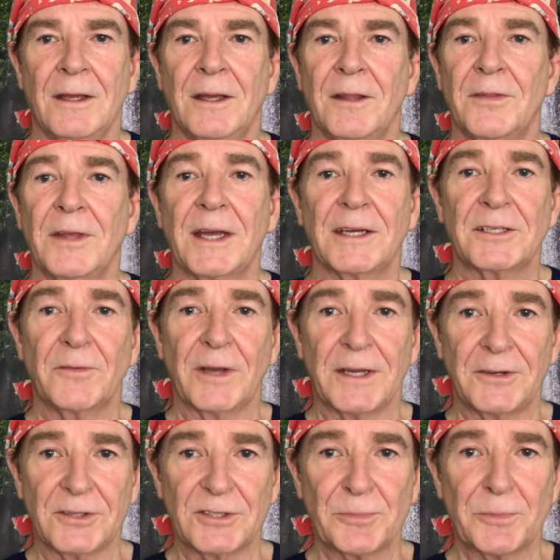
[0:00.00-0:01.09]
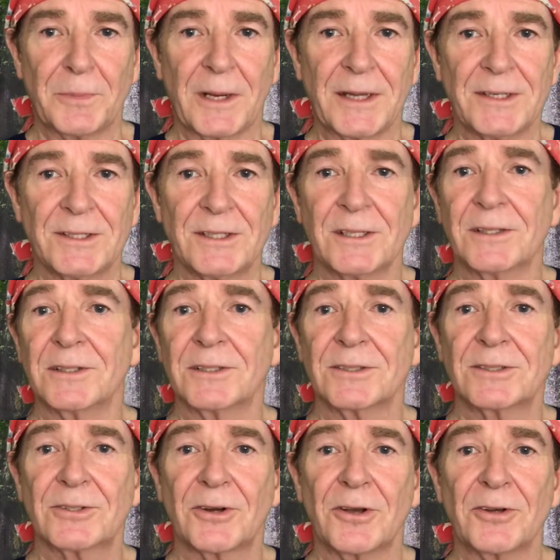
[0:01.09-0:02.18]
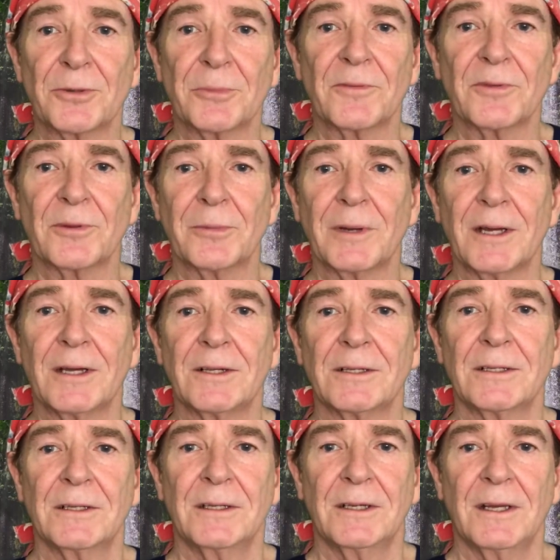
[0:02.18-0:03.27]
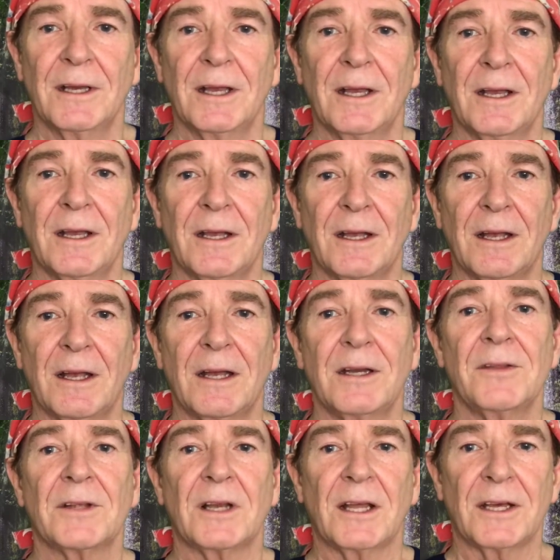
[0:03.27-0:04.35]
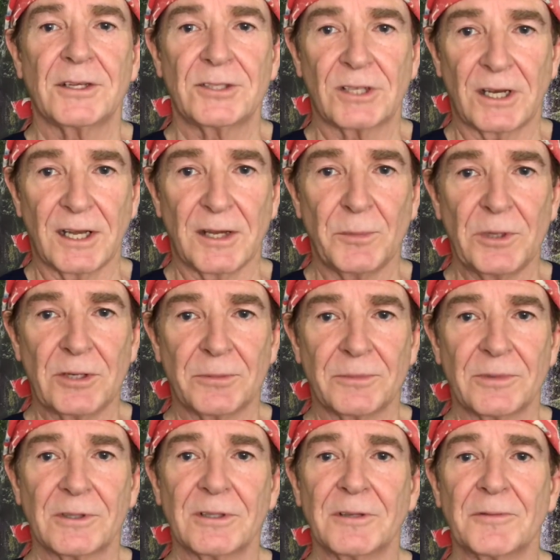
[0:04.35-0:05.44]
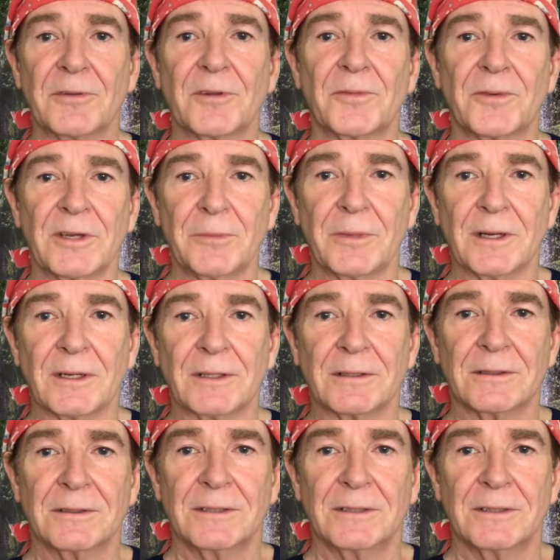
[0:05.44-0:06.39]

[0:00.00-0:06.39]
The activator is placed in the scrotum of the male and in the large labium of the female.